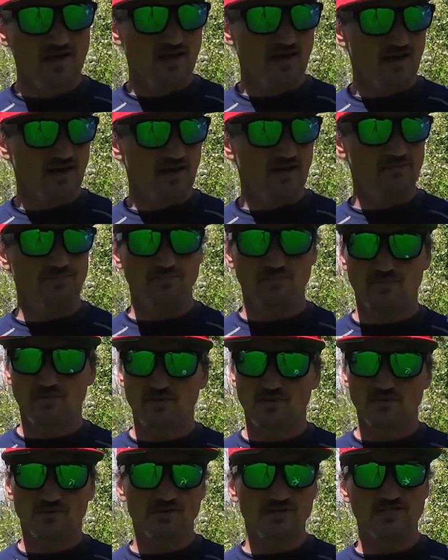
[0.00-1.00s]

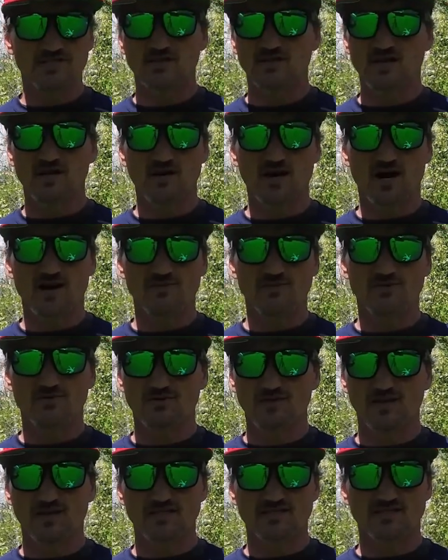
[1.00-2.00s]
The reason that I'm
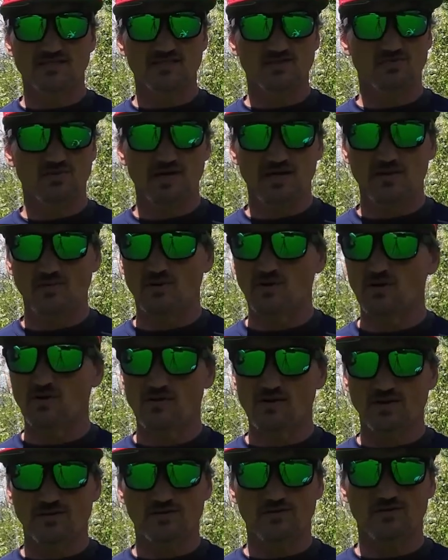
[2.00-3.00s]
doing this is we were
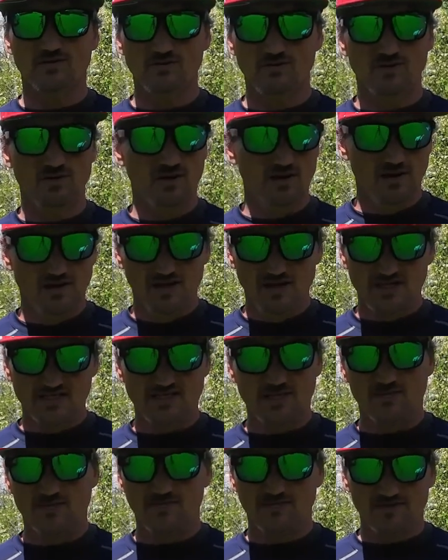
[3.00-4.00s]
going through
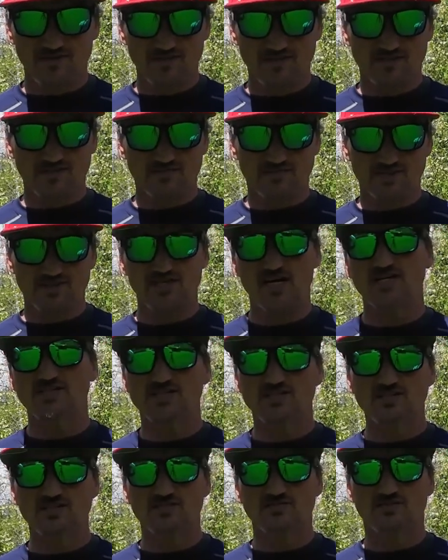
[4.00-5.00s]
some of his
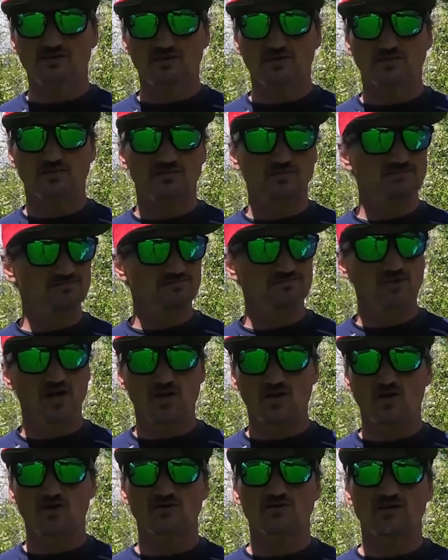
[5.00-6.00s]
possessions from a
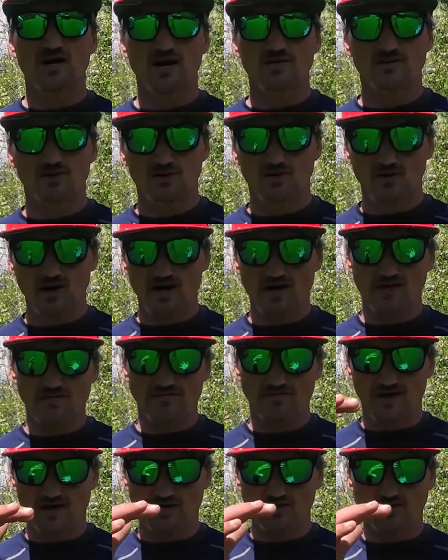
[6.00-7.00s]
long time ago, and he
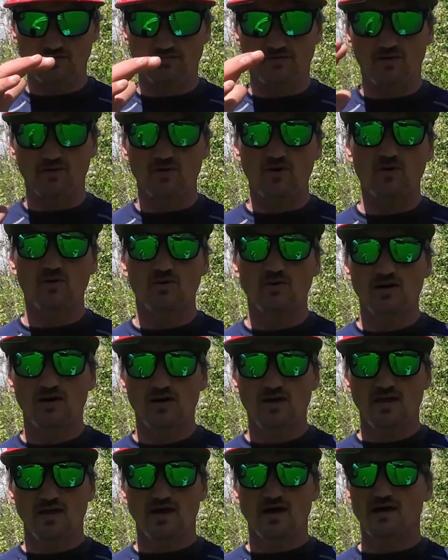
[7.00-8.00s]
found a photo
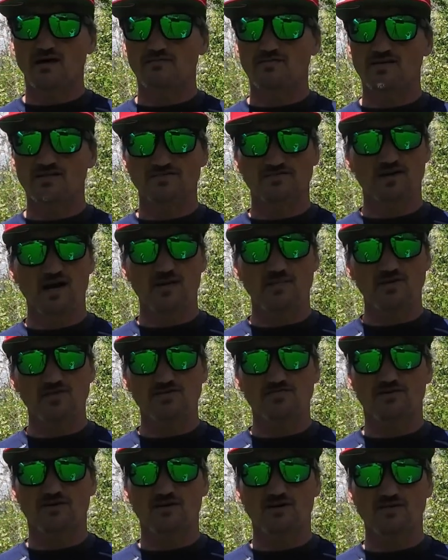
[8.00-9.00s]
of his
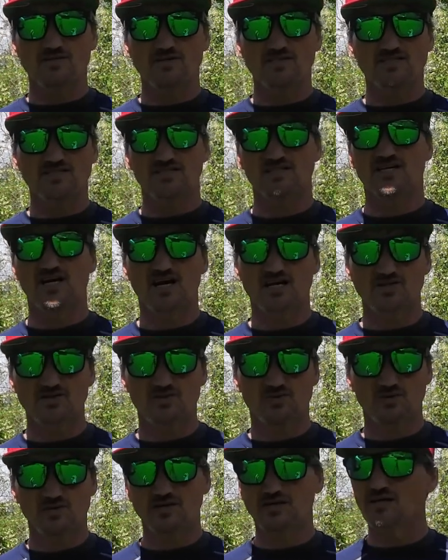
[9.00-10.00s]
family's farm in
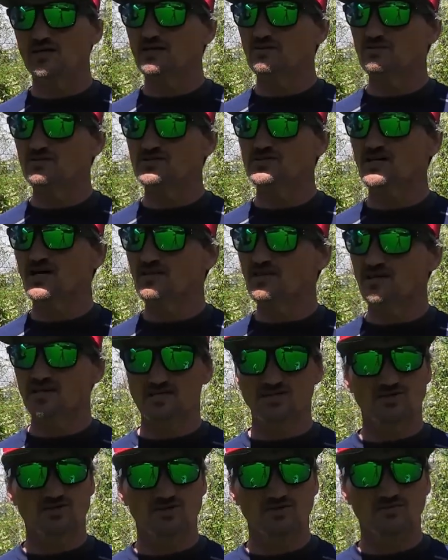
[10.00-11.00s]
Saskatchewan. It was, I think,
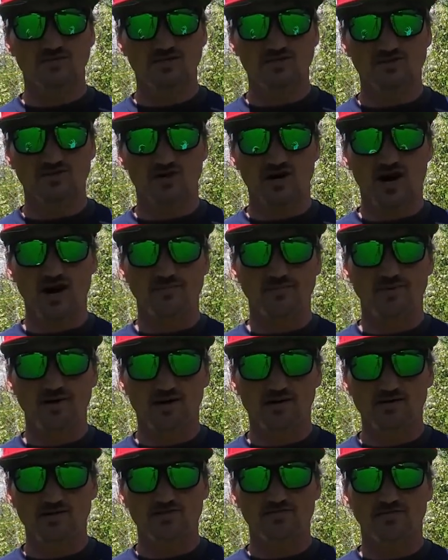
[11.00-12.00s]
his
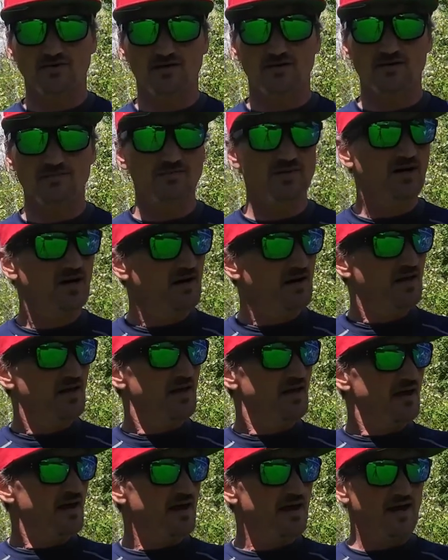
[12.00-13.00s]
grandparents' farm,
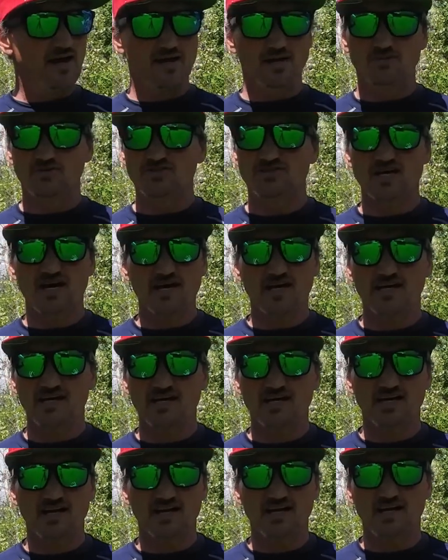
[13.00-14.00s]
and it was taken
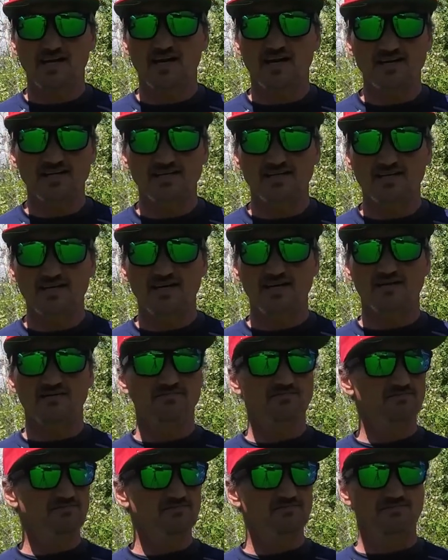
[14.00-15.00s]
in like
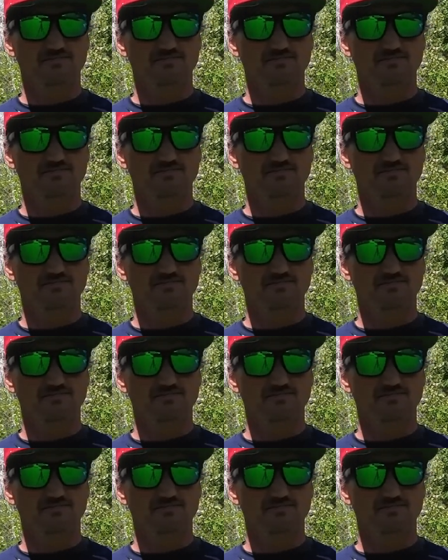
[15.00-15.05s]
19,